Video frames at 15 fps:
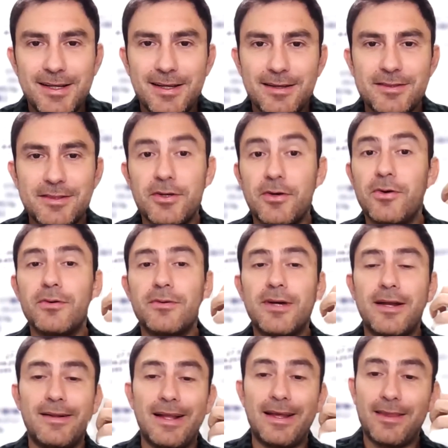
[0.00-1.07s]
So
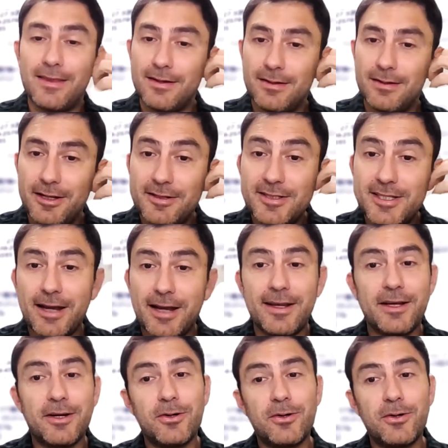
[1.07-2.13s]
kind of like the
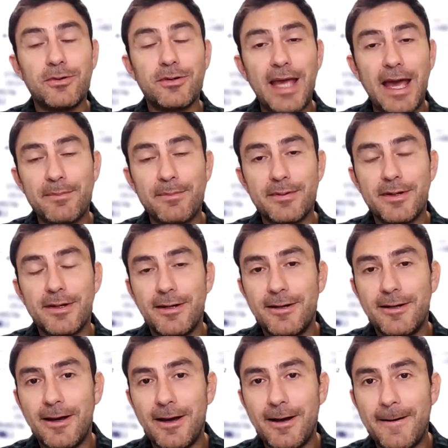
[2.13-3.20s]
technical camp.
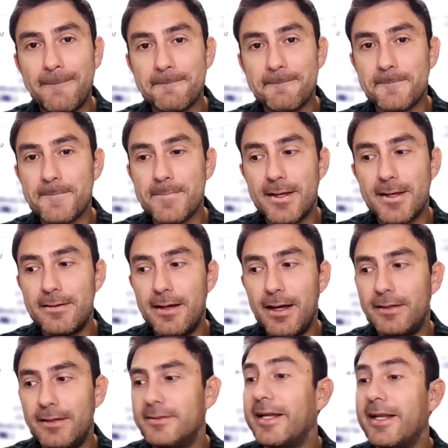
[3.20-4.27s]
And
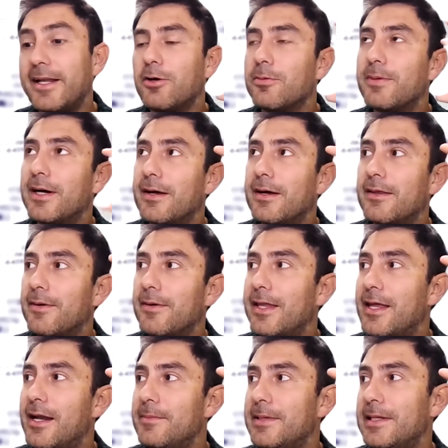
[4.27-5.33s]
technical by
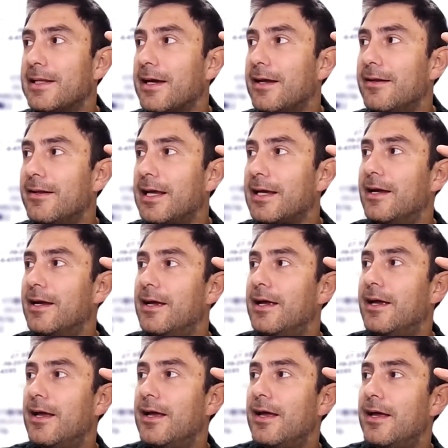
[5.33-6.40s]
that I mean the kind of like
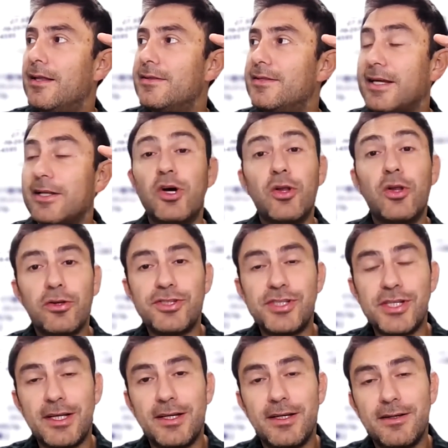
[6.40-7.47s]

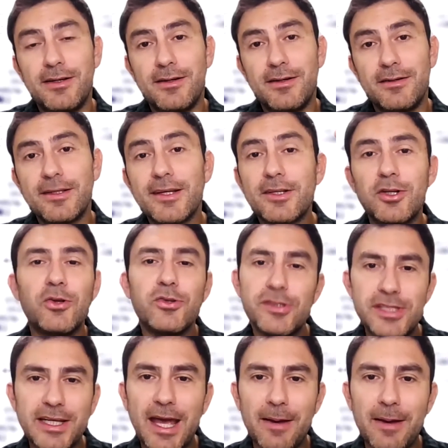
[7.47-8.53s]
technology
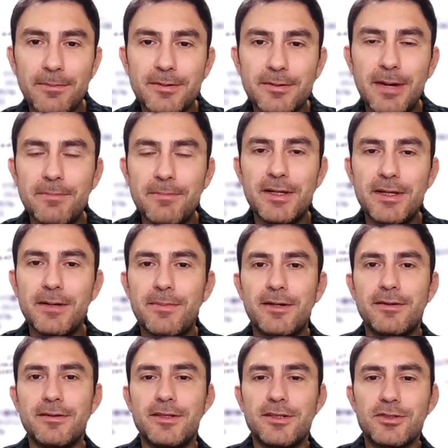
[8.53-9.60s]
camp might be a
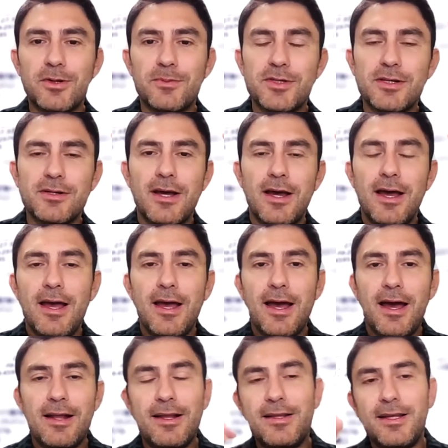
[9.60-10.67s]
better description.
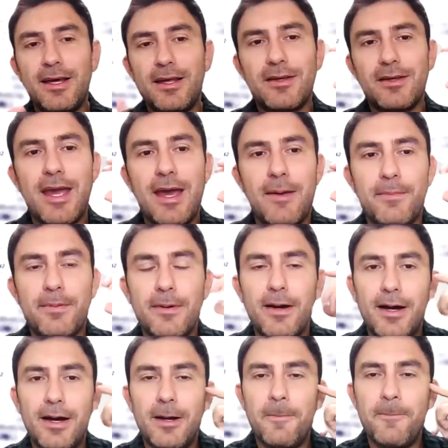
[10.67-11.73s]
And then the other camp,
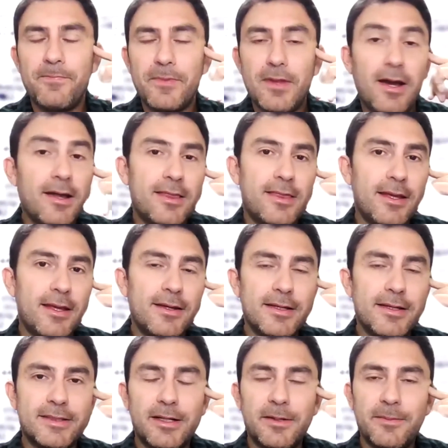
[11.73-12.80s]
I think,
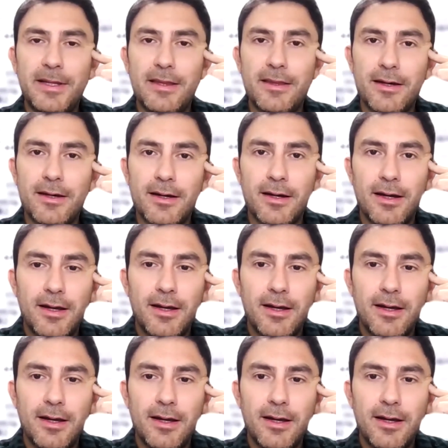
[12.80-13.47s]
is going to be the